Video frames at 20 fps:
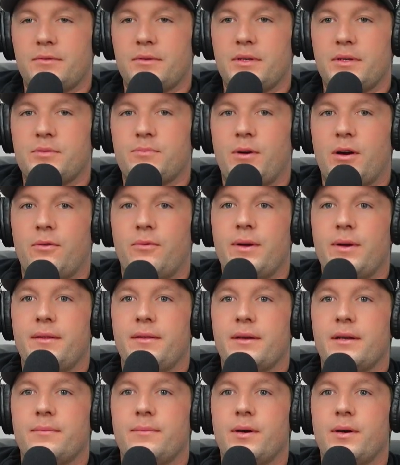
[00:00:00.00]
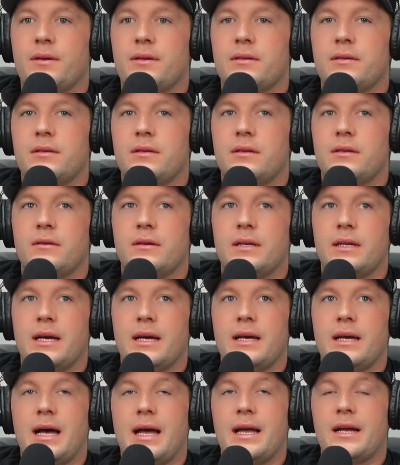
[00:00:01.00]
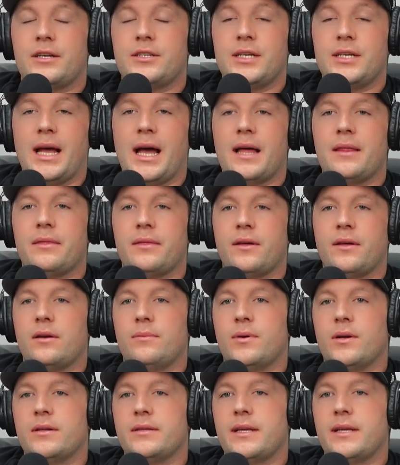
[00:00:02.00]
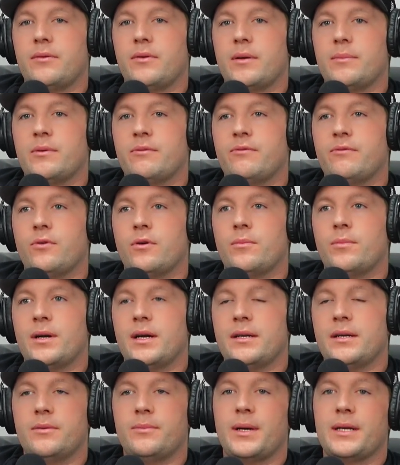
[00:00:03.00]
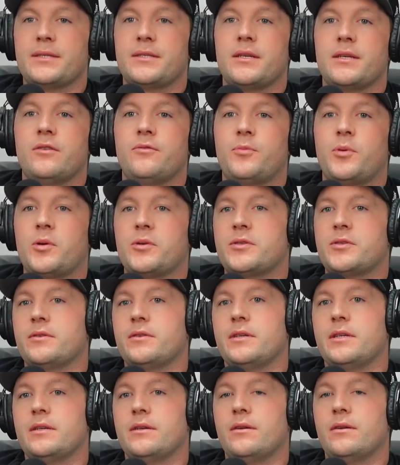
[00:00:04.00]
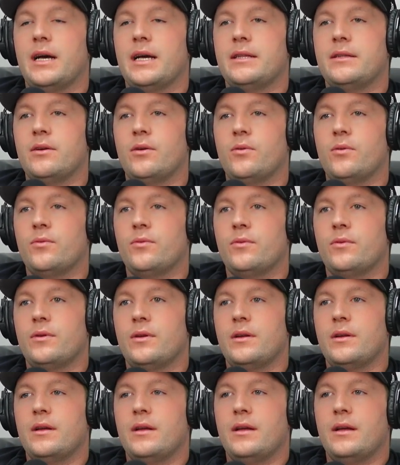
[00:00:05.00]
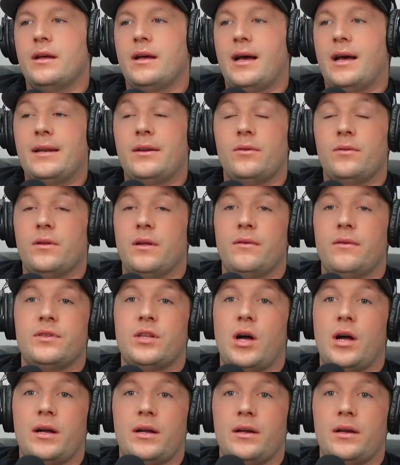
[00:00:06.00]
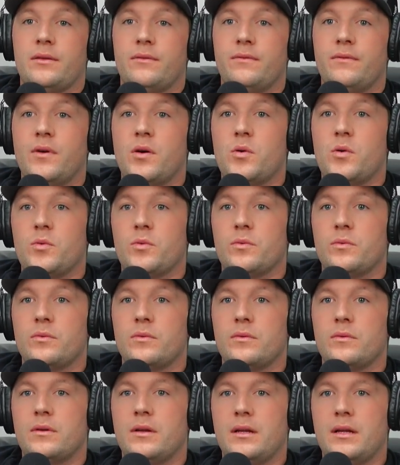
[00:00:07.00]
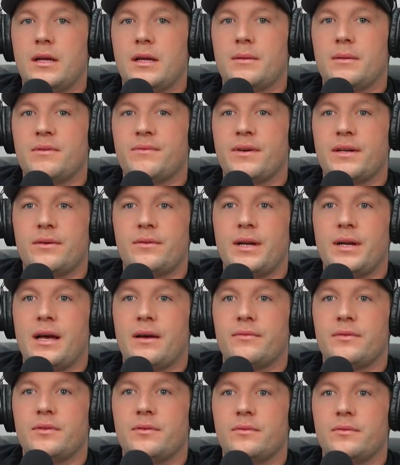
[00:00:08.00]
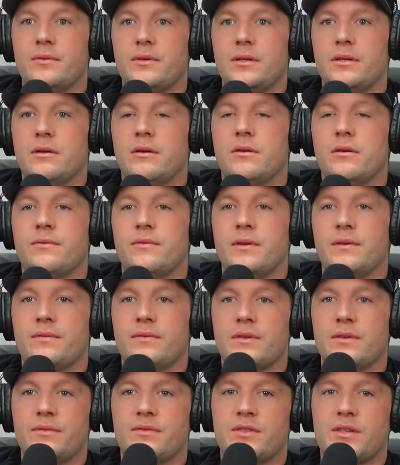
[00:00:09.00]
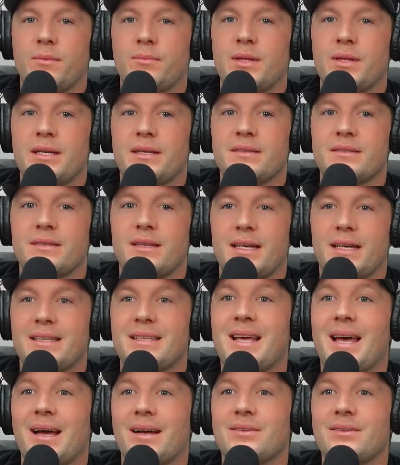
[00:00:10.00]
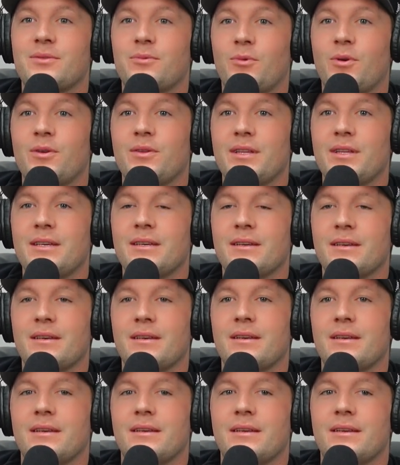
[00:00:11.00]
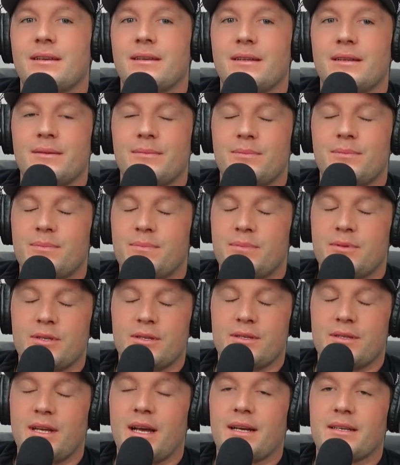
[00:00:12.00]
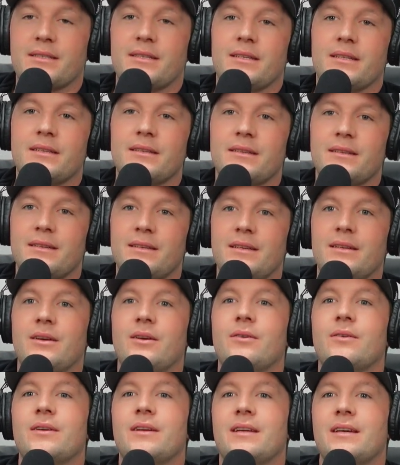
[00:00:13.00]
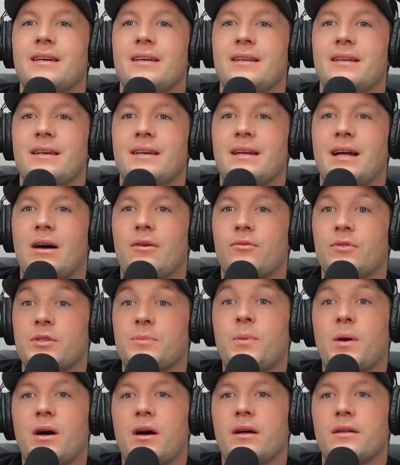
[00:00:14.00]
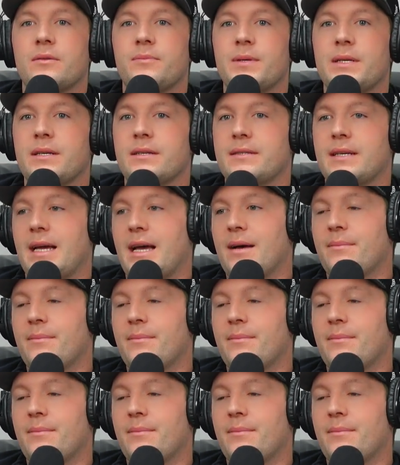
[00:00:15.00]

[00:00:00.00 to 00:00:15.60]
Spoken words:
smart way to think about it, and I actually hadn't thought about it that way before, but I know myself personally, I don't love talking on the phone if I don't have to. If something is like text worthy, just text it, and I'll respond because I have my